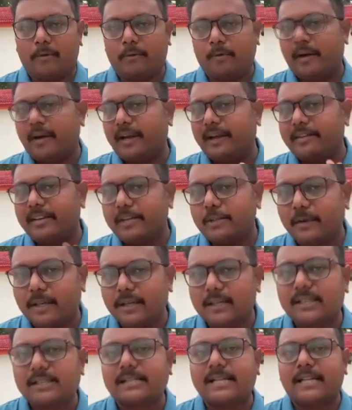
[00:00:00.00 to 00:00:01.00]
We are given to
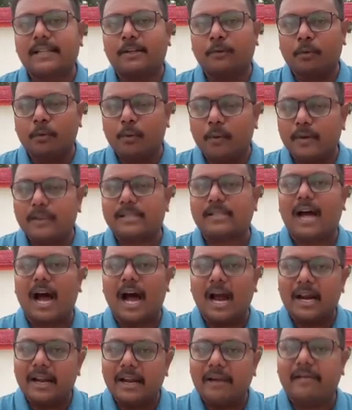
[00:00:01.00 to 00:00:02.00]
understand that who was
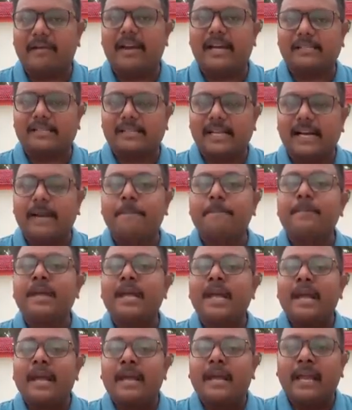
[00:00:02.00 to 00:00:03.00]
earlier arrested,
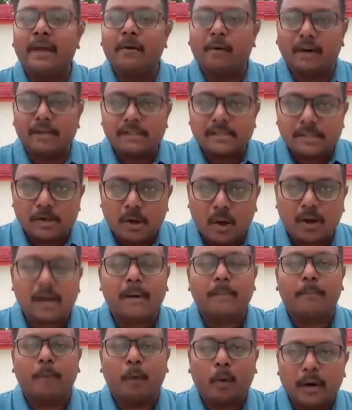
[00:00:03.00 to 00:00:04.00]
he was not a
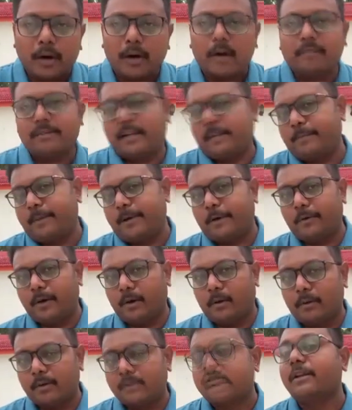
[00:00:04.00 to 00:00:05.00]
boarder of that particular
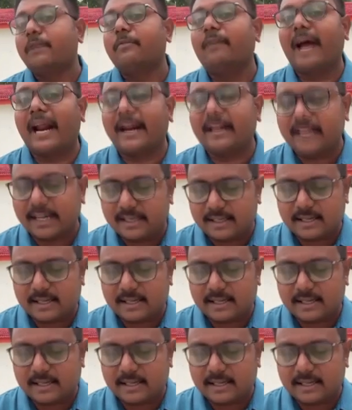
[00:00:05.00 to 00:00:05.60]
hostel where that